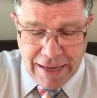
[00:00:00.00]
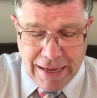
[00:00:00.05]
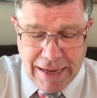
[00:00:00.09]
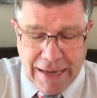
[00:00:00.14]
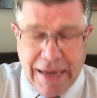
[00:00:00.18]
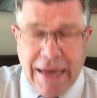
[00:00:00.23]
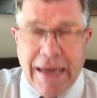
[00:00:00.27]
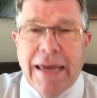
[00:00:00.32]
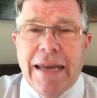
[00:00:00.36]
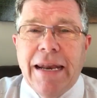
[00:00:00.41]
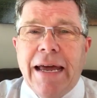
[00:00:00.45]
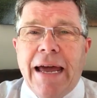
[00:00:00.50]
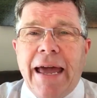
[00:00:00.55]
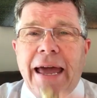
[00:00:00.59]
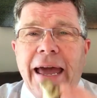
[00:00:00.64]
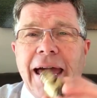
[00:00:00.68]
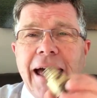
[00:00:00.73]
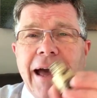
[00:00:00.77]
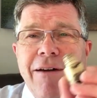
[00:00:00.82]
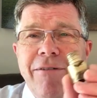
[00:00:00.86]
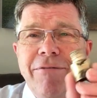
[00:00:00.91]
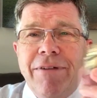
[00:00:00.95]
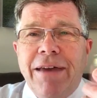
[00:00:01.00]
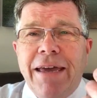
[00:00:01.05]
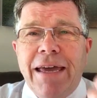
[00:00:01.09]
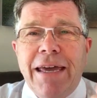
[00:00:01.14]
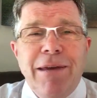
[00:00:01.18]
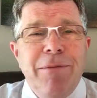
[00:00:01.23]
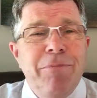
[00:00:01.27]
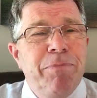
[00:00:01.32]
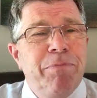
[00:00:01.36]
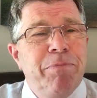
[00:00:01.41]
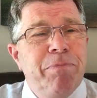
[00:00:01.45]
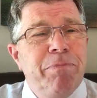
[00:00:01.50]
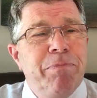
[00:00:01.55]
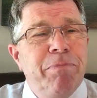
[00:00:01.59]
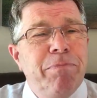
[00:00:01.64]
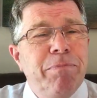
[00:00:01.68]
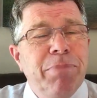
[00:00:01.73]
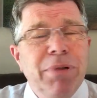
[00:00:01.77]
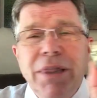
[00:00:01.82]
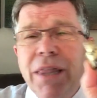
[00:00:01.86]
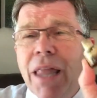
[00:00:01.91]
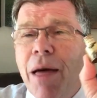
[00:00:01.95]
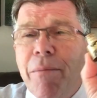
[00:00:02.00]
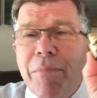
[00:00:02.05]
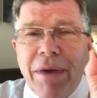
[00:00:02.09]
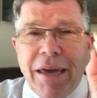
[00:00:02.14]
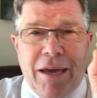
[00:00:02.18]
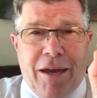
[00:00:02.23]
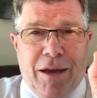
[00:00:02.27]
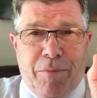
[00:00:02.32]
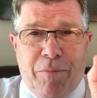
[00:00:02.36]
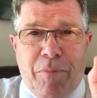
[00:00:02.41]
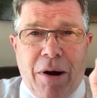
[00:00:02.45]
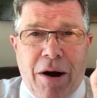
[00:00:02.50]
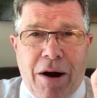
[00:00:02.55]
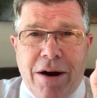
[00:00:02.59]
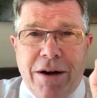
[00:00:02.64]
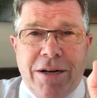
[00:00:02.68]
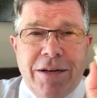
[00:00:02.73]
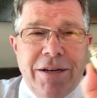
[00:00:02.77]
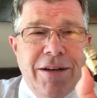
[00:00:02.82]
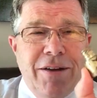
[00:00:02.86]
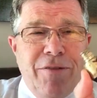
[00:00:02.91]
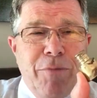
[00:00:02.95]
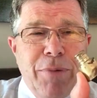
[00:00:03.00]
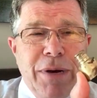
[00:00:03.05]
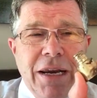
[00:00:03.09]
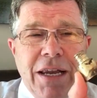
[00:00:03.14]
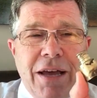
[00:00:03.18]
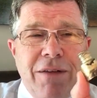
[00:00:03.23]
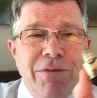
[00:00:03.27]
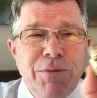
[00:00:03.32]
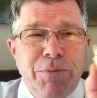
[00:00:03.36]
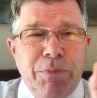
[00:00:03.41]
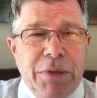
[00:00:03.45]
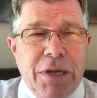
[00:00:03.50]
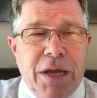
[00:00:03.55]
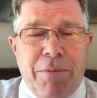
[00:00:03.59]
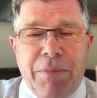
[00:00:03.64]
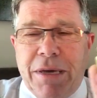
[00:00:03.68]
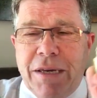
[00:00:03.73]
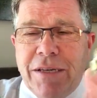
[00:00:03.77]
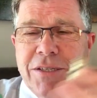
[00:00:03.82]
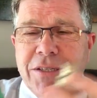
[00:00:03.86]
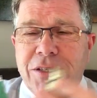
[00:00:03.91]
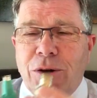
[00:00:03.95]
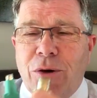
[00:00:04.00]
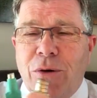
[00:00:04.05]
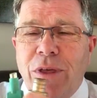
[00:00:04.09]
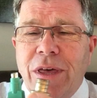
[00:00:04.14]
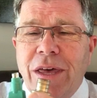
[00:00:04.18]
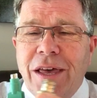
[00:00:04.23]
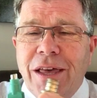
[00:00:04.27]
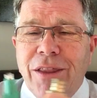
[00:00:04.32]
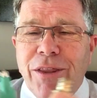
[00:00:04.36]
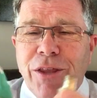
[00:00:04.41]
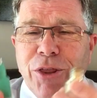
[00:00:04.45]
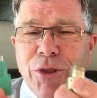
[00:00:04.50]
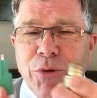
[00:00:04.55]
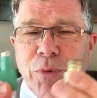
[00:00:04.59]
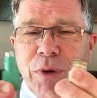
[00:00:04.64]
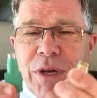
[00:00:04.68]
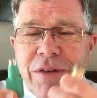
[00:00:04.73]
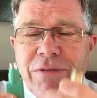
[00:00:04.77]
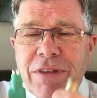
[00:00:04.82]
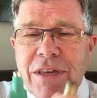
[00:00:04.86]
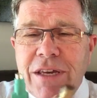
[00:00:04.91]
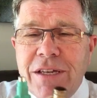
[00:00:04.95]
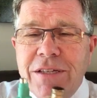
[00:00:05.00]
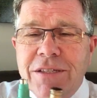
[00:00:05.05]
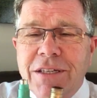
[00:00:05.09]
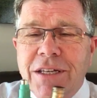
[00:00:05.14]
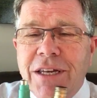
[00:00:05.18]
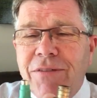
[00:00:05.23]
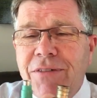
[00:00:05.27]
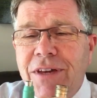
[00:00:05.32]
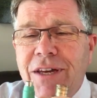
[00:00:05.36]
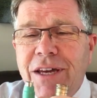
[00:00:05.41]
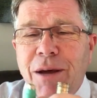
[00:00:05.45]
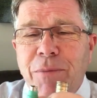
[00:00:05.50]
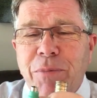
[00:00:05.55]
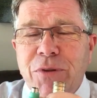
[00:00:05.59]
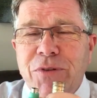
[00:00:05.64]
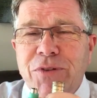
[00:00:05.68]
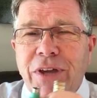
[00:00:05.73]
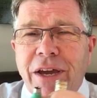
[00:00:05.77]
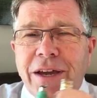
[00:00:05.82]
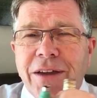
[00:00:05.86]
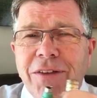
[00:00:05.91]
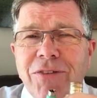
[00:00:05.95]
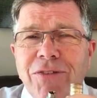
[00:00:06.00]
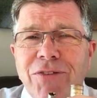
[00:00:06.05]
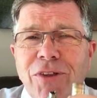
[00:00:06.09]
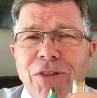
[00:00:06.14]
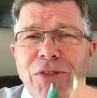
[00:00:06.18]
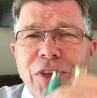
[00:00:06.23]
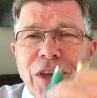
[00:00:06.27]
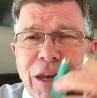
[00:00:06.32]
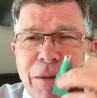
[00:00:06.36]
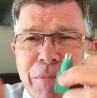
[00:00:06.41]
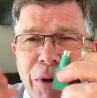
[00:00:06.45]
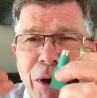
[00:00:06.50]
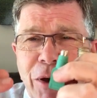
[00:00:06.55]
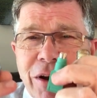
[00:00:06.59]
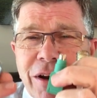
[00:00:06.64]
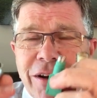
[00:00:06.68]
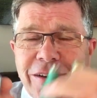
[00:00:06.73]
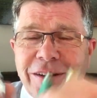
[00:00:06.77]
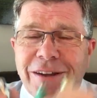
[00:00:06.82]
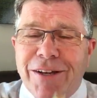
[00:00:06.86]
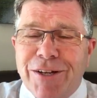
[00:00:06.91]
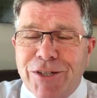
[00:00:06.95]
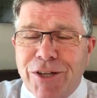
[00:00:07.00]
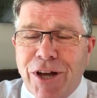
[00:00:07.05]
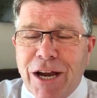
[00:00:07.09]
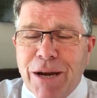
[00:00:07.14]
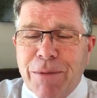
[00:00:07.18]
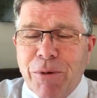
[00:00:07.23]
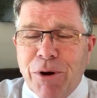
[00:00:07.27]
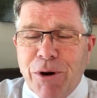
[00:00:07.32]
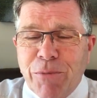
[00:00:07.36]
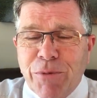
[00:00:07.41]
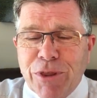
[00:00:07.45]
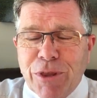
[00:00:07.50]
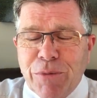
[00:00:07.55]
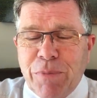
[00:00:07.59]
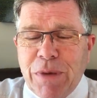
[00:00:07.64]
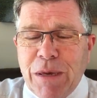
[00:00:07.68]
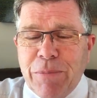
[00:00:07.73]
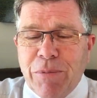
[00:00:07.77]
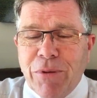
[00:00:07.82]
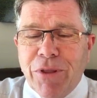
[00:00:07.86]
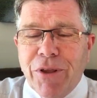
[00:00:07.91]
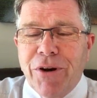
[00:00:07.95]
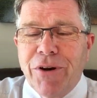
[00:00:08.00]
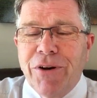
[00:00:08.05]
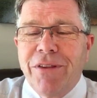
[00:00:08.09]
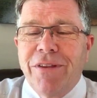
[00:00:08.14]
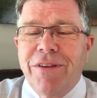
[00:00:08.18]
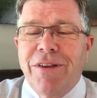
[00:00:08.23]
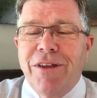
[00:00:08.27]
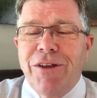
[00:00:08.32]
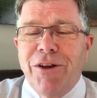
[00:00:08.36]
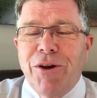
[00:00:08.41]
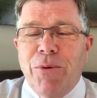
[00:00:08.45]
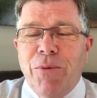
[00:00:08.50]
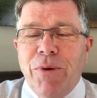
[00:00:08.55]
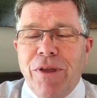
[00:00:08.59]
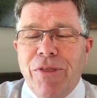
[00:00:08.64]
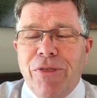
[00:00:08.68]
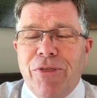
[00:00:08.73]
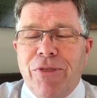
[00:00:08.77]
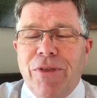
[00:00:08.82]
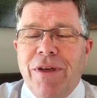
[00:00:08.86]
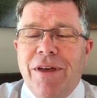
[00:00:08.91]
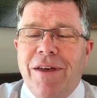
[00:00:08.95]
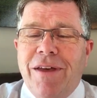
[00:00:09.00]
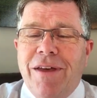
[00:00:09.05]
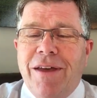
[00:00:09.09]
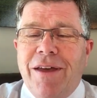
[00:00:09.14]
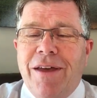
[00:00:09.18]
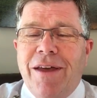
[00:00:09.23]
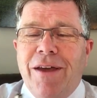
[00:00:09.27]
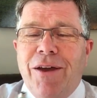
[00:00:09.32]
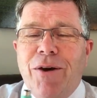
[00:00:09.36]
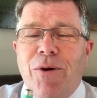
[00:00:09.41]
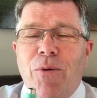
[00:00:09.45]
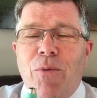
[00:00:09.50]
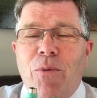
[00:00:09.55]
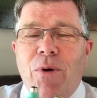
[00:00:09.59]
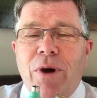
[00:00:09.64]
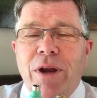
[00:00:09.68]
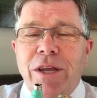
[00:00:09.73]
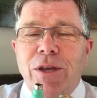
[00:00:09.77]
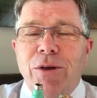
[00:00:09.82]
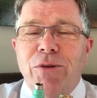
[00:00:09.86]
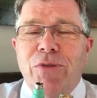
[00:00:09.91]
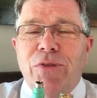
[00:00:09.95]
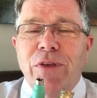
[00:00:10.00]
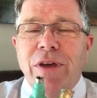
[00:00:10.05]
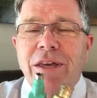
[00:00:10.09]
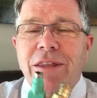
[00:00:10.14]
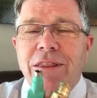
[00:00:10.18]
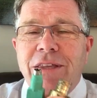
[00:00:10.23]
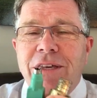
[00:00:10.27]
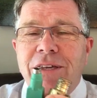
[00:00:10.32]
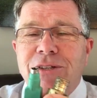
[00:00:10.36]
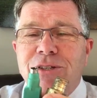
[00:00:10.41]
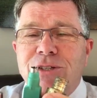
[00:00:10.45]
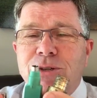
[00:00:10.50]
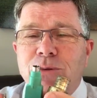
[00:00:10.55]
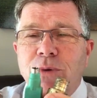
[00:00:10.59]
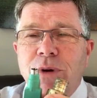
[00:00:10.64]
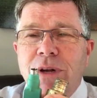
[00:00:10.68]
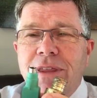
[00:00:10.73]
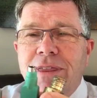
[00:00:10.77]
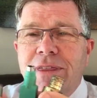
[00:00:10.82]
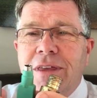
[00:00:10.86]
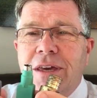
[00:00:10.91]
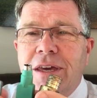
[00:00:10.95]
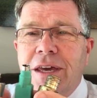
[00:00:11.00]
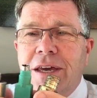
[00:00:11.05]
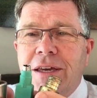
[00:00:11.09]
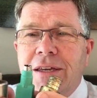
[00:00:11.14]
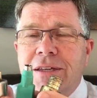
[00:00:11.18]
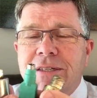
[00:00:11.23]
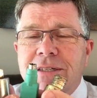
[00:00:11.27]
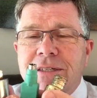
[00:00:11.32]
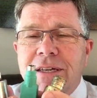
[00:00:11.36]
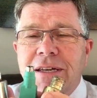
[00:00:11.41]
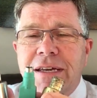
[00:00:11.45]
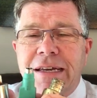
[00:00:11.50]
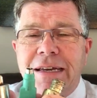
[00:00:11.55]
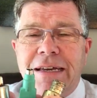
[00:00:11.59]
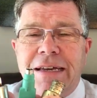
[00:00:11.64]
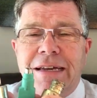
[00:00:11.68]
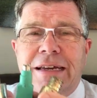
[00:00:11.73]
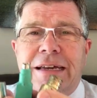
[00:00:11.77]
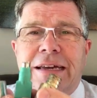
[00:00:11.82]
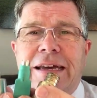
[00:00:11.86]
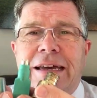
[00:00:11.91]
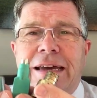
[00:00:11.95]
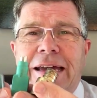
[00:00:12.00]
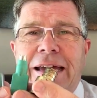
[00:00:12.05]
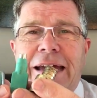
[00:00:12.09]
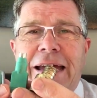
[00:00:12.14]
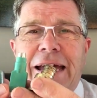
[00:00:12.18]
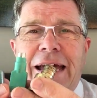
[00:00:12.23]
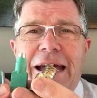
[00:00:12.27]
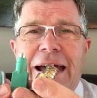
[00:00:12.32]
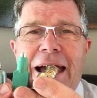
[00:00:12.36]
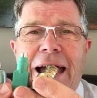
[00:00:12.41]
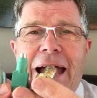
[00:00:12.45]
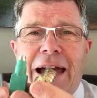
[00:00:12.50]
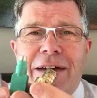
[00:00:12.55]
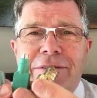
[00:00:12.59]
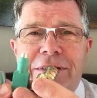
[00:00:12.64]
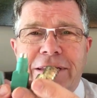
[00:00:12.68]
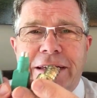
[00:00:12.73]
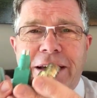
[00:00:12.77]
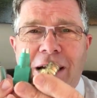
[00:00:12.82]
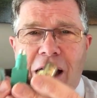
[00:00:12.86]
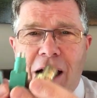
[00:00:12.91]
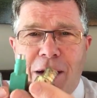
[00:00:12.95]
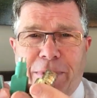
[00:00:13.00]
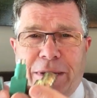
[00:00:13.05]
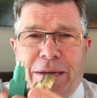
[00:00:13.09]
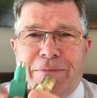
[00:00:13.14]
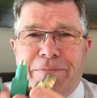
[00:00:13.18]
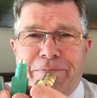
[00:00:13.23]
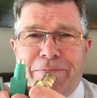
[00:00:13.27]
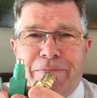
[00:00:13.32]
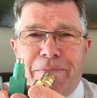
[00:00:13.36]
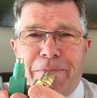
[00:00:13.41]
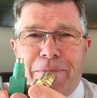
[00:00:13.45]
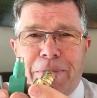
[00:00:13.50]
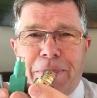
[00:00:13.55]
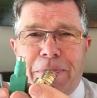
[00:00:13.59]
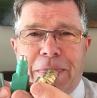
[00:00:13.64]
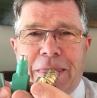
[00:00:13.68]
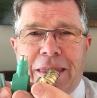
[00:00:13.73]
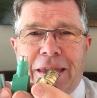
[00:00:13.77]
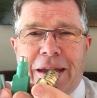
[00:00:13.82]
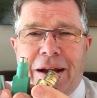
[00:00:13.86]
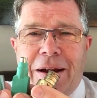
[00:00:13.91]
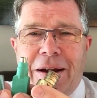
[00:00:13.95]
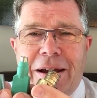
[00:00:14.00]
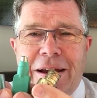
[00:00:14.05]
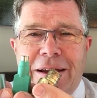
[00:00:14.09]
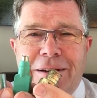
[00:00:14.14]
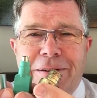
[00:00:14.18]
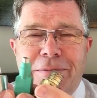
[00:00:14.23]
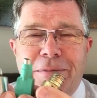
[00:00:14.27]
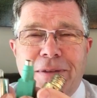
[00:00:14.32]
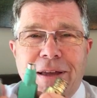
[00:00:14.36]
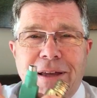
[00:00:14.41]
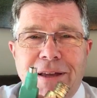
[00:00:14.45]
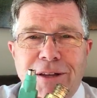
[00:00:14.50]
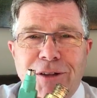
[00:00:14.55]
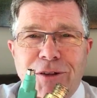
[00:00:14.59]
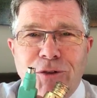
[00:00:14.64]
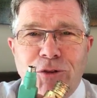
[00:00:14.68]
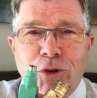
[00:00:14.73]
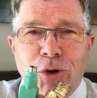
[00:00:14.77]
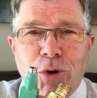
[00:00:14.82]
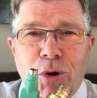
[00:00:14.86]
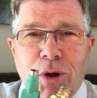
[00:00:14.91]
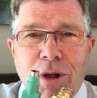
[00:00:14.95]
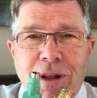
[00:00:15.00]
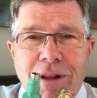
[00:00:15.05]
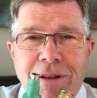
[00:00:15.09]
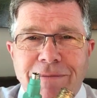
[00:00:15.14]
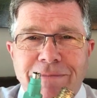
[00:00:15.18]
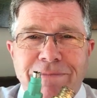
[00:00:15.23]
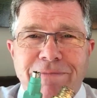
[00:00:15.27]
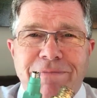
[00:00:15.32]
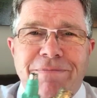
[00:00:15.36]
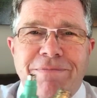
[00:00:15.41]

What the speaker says: and I have a plumbing part. Everybody loves plumbing. So the three of these, I'll give you a couple seconds to think about it. You can talk about it with the people that you're with. What do you think these three things have in common? All right. Tool,